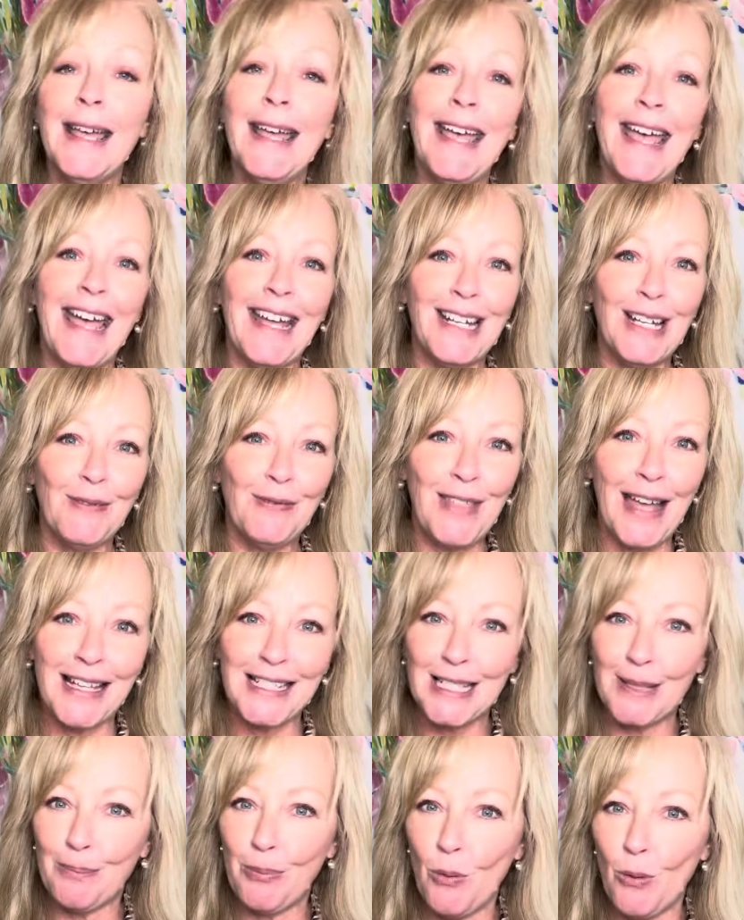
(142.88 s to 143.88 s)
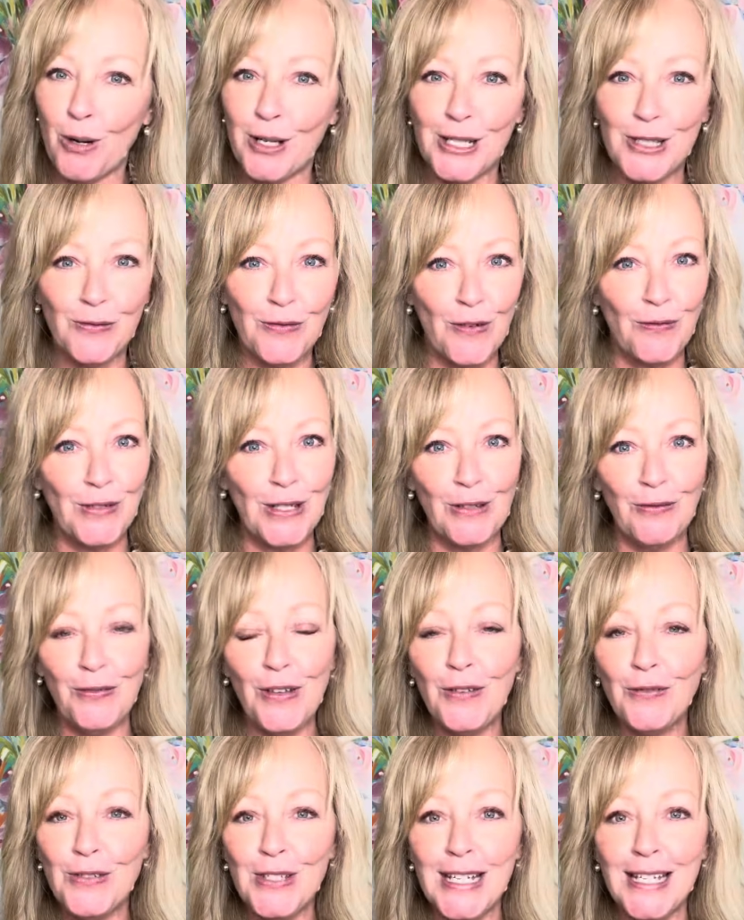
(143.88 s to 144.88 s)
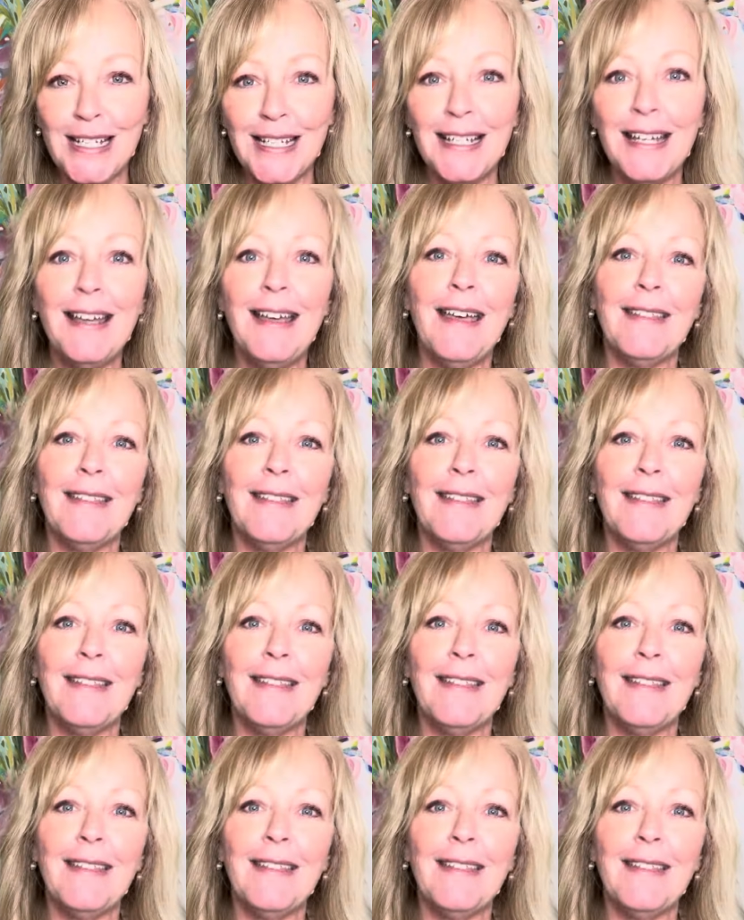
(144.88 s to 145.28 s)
And if that support is 50-50,